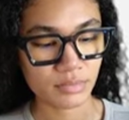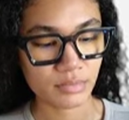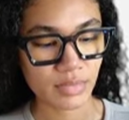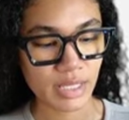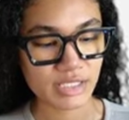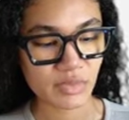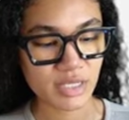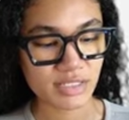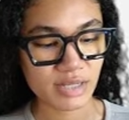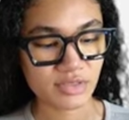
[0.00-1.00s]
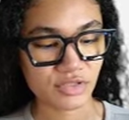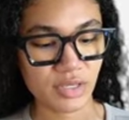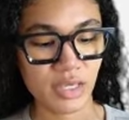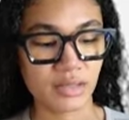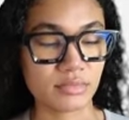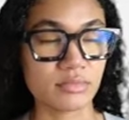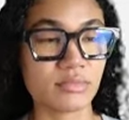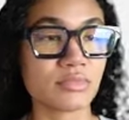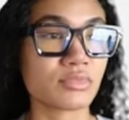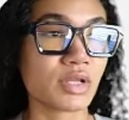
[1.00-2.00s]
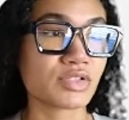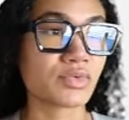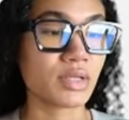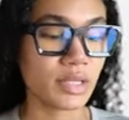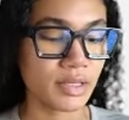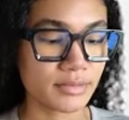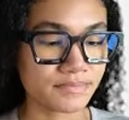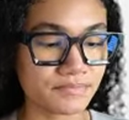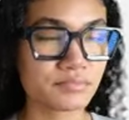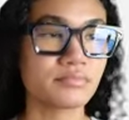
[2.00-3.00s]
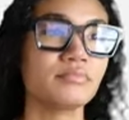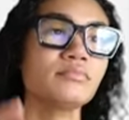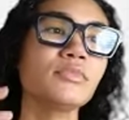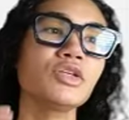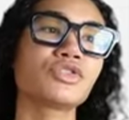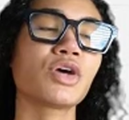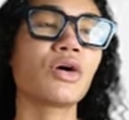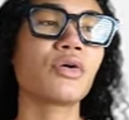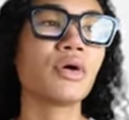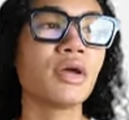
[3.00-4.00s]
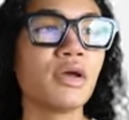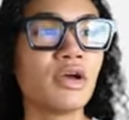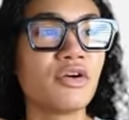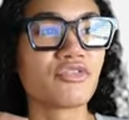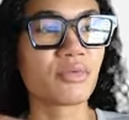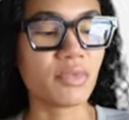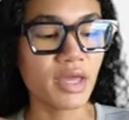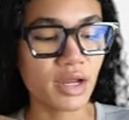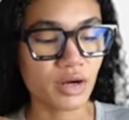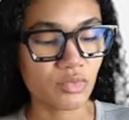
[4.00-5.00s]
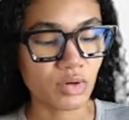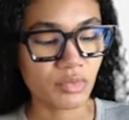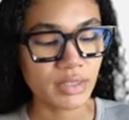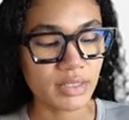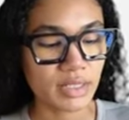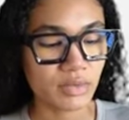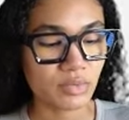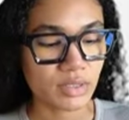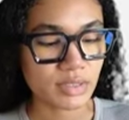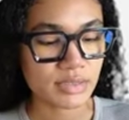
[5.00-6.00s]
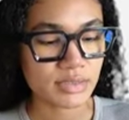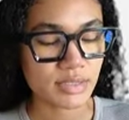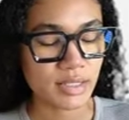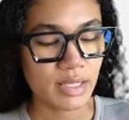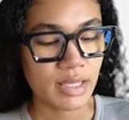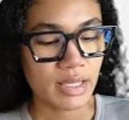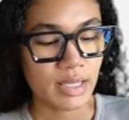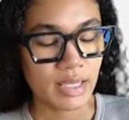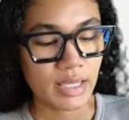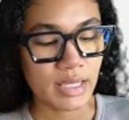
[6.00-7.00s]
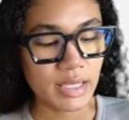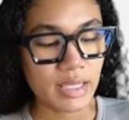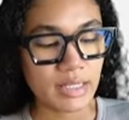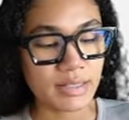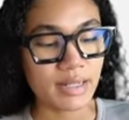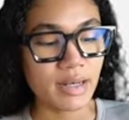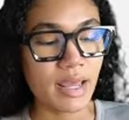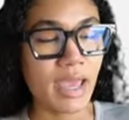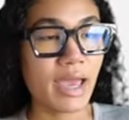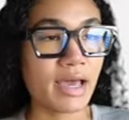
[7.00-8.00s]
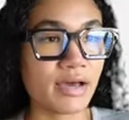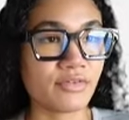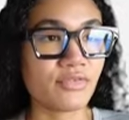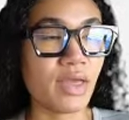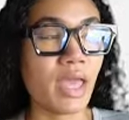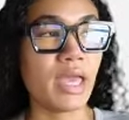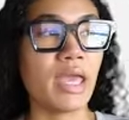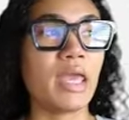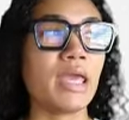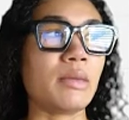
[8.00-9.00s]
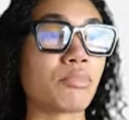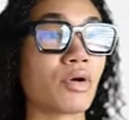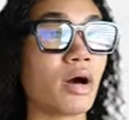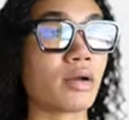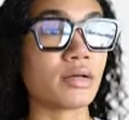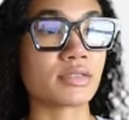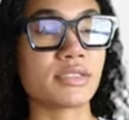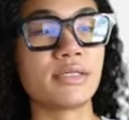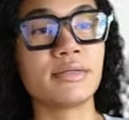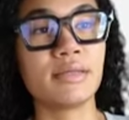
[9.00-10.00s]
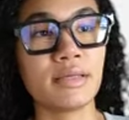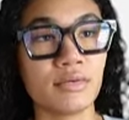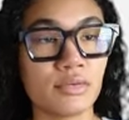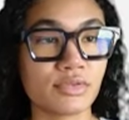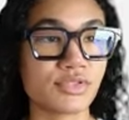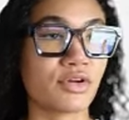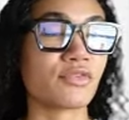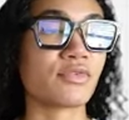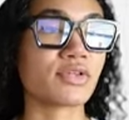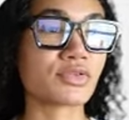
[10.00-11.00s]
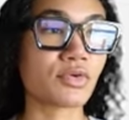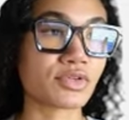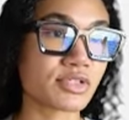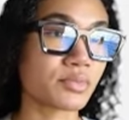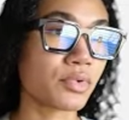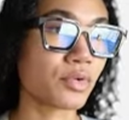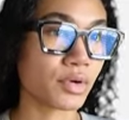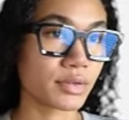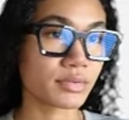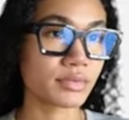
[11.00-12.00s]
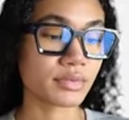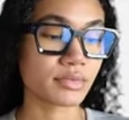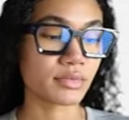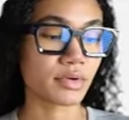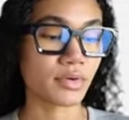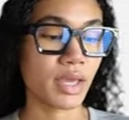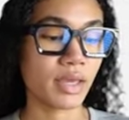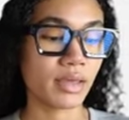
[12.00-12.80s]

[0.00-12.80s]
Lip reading: as many times as you can. That's really it. So from there, what we did was he didn't have a product, service, or support. Okay.